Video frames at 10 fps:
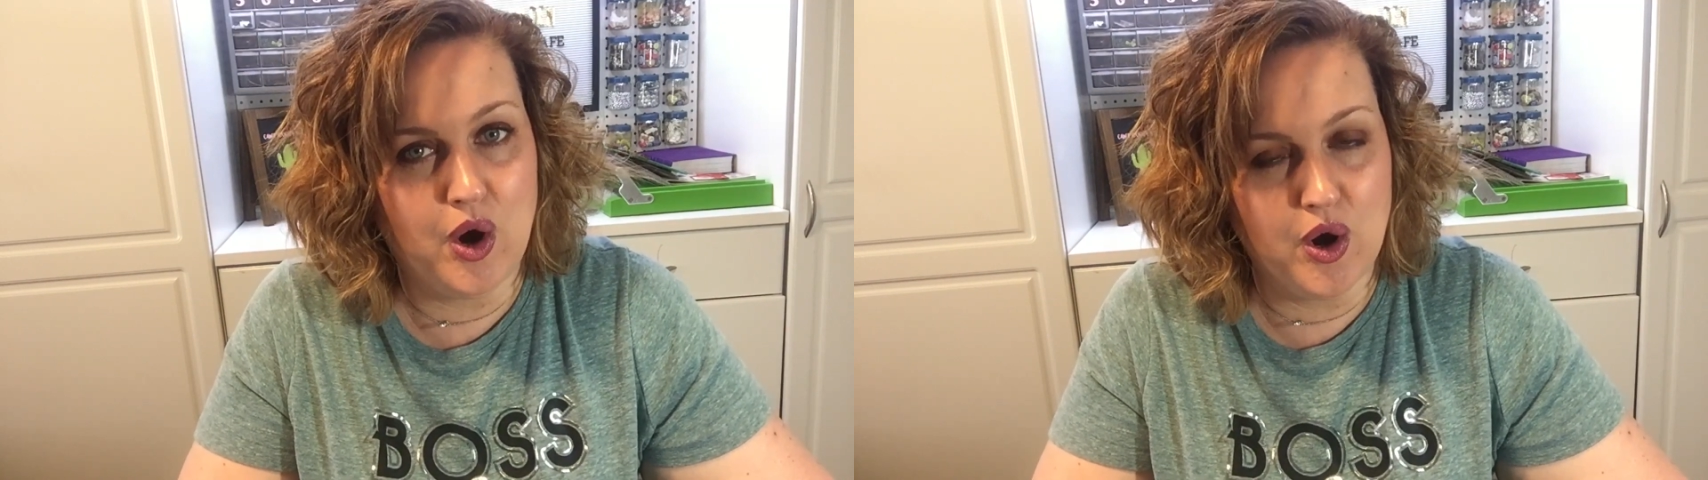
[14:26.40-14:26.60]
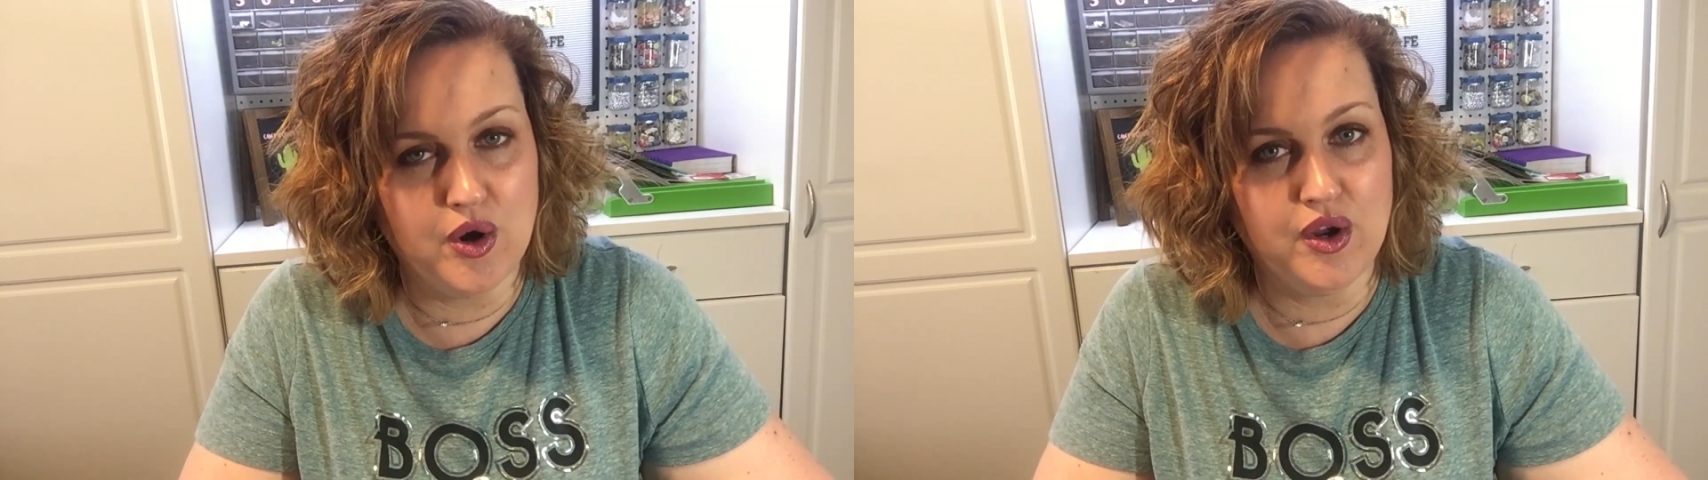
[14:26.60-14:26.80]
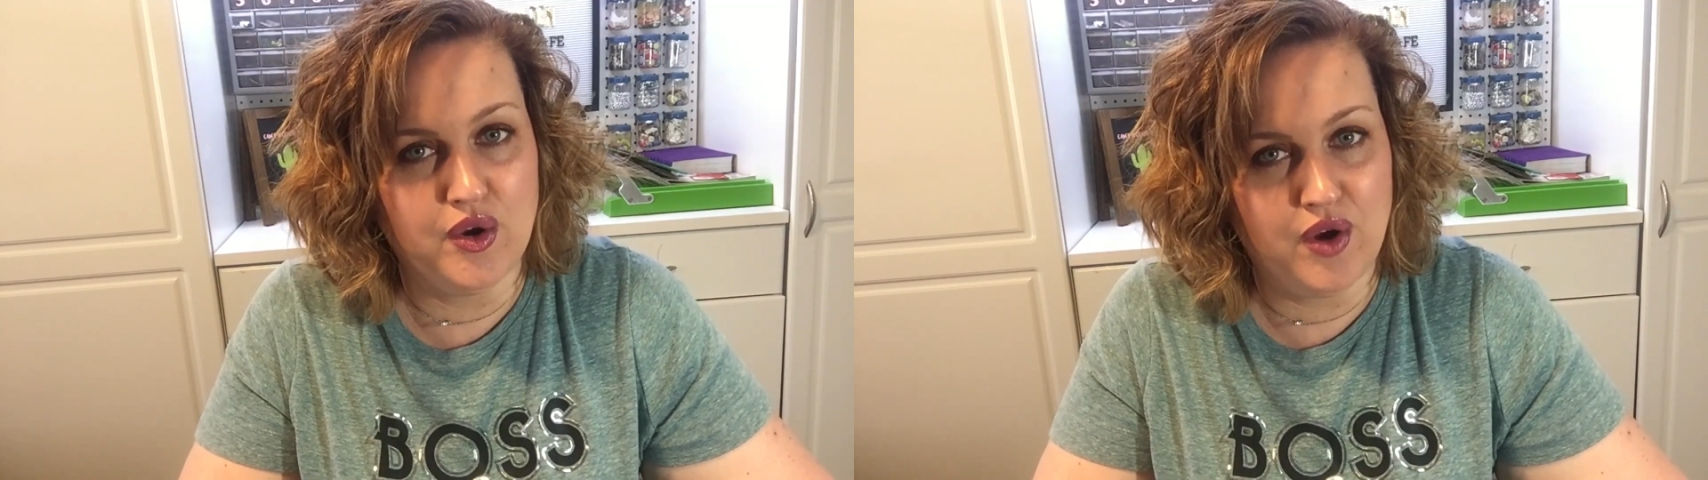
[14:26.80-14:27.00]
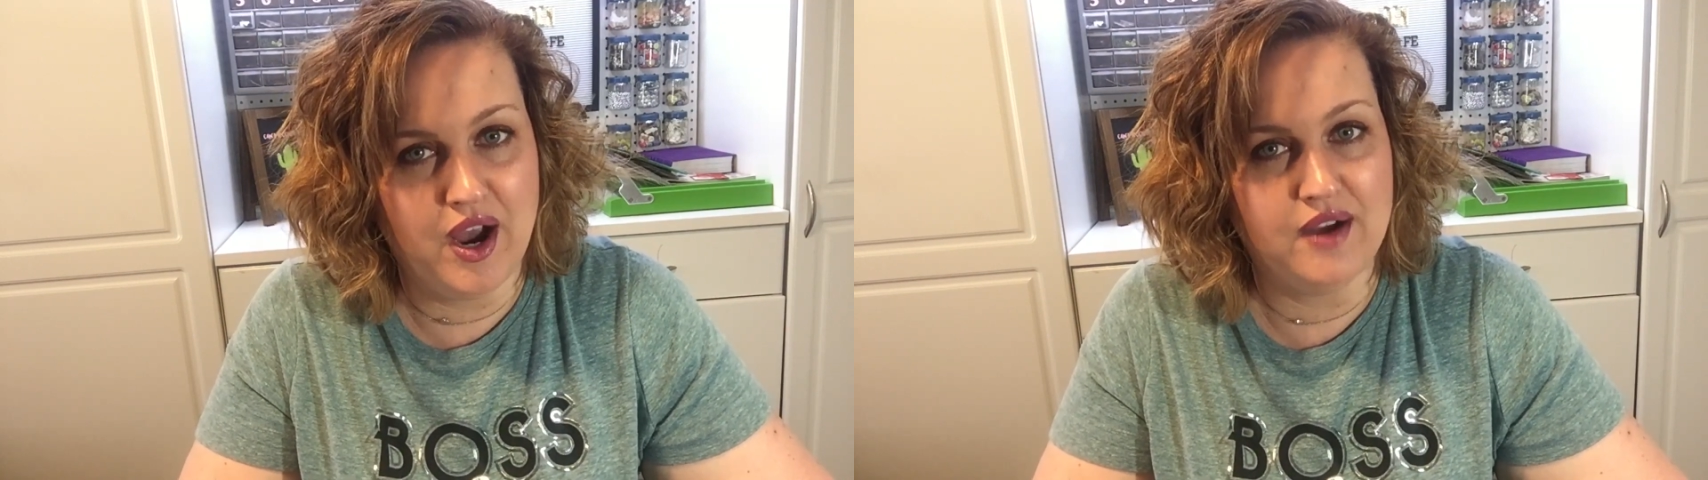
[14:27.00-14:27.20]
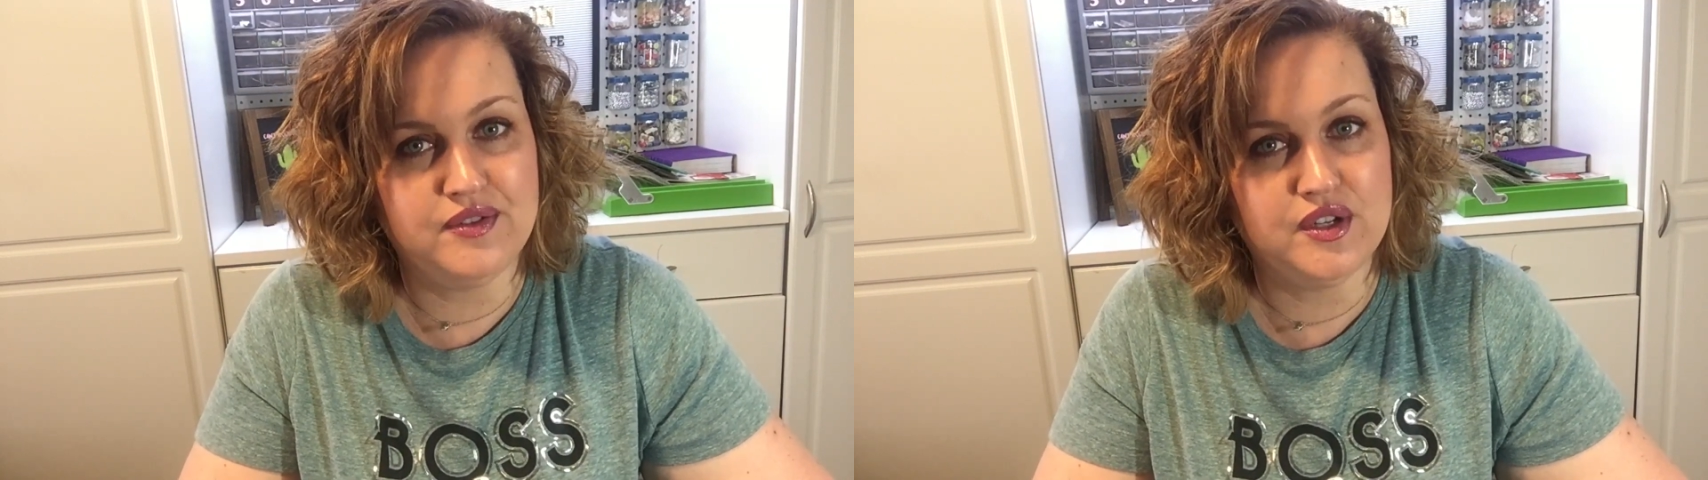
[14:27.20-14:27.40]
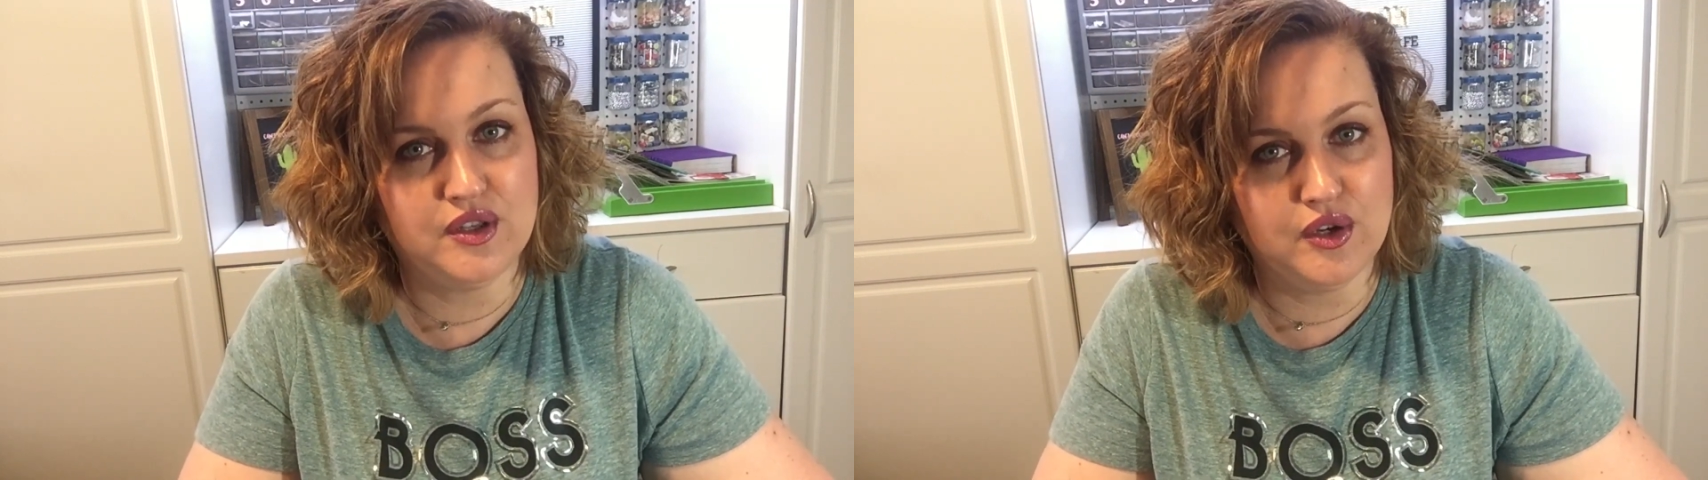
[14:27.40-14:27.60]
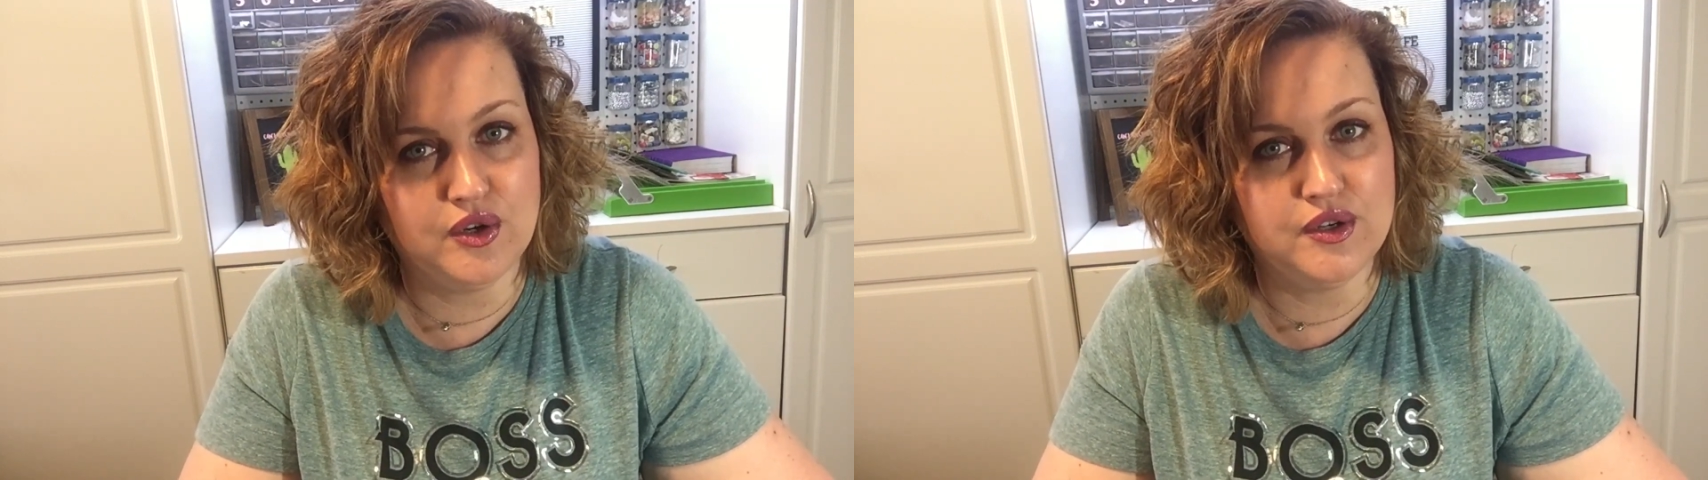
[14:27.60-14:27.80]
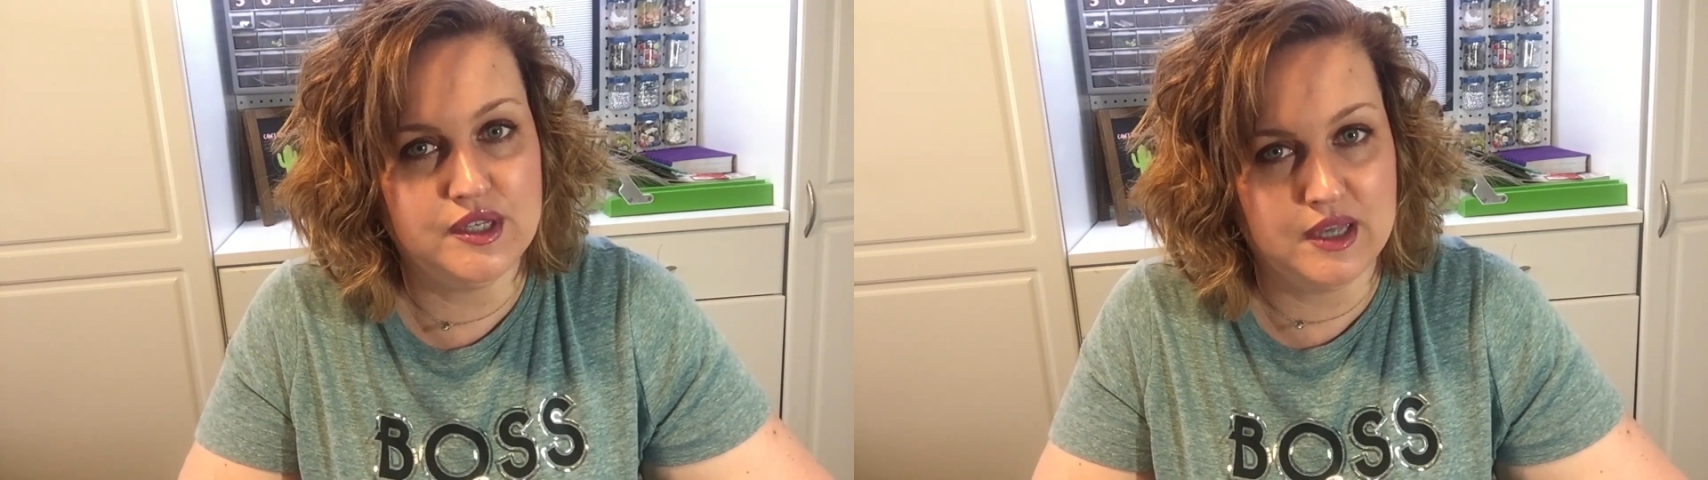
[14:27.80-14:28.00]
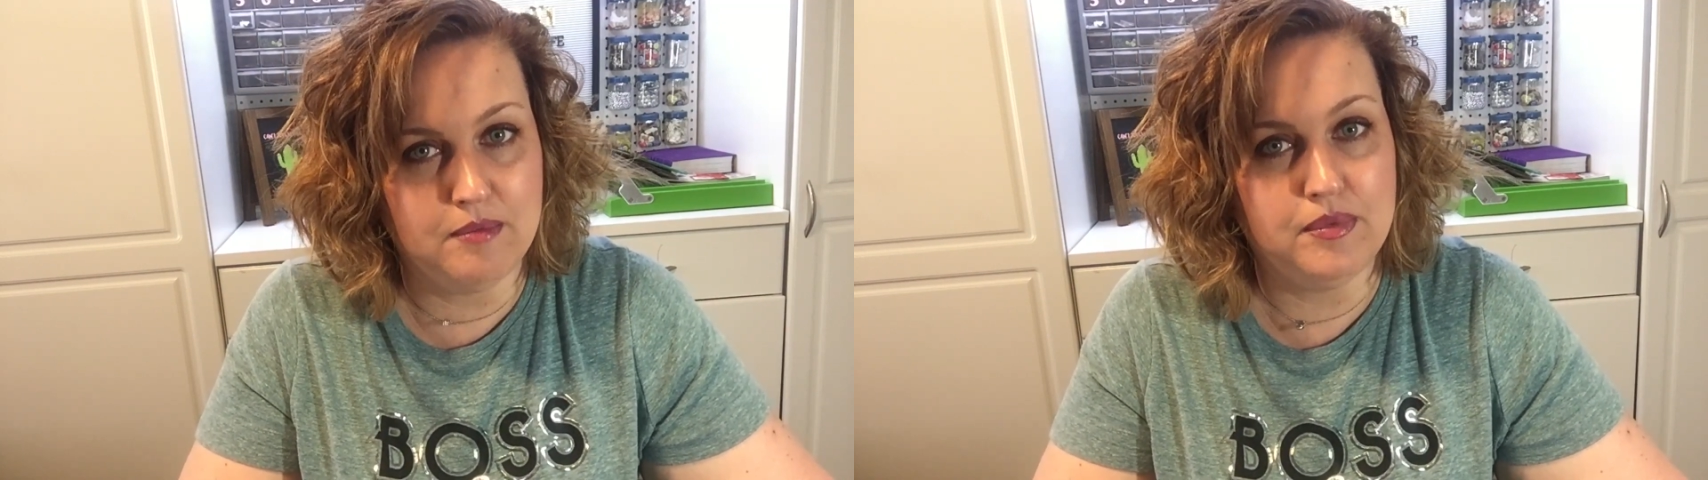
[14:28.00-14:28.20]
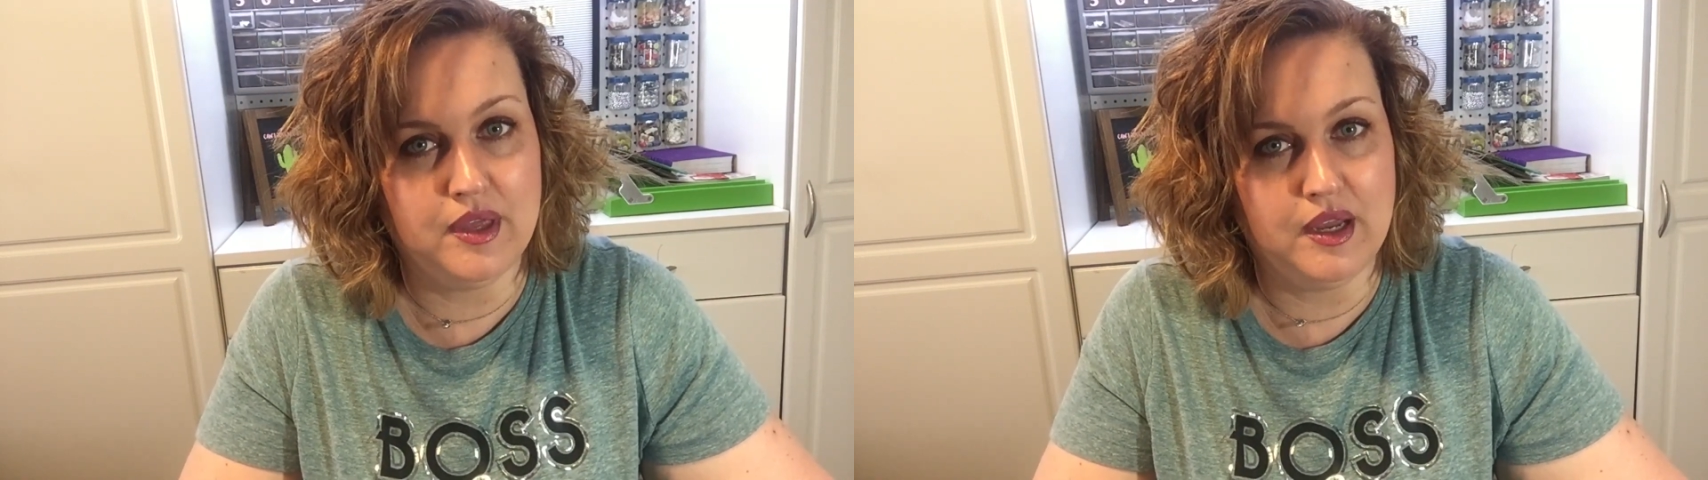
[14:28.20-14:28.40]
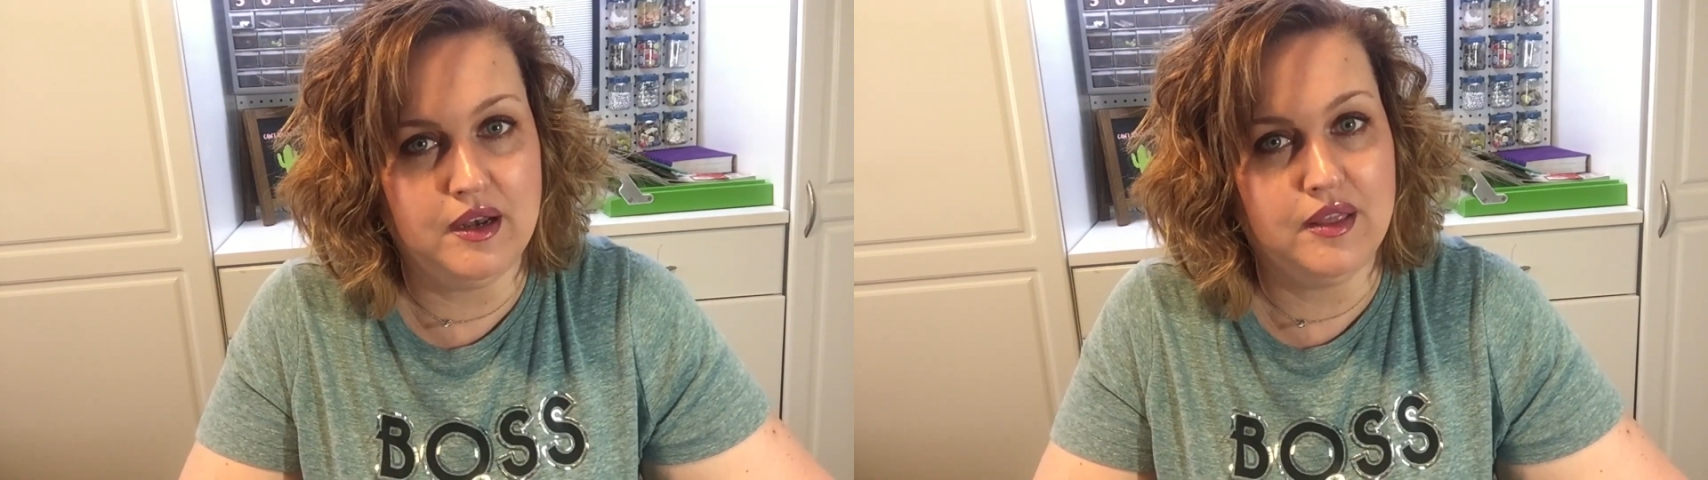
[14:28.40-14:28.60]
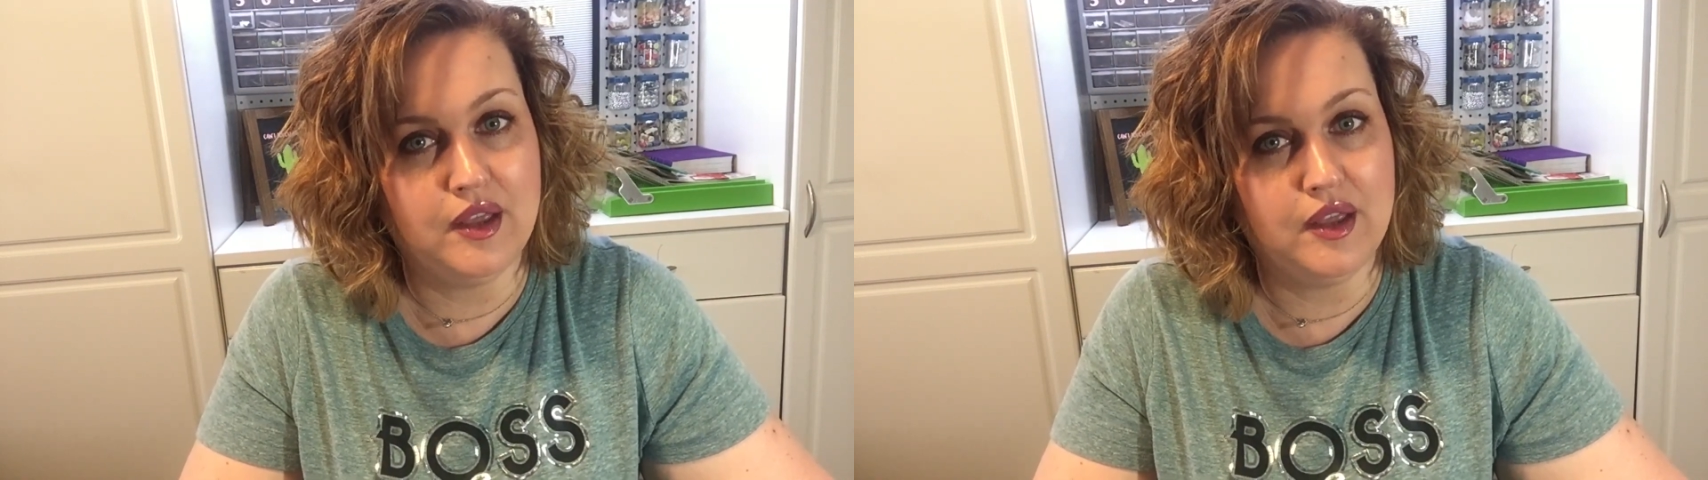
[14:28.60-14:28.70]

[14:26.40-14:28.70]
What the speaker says: art and craft and learn something.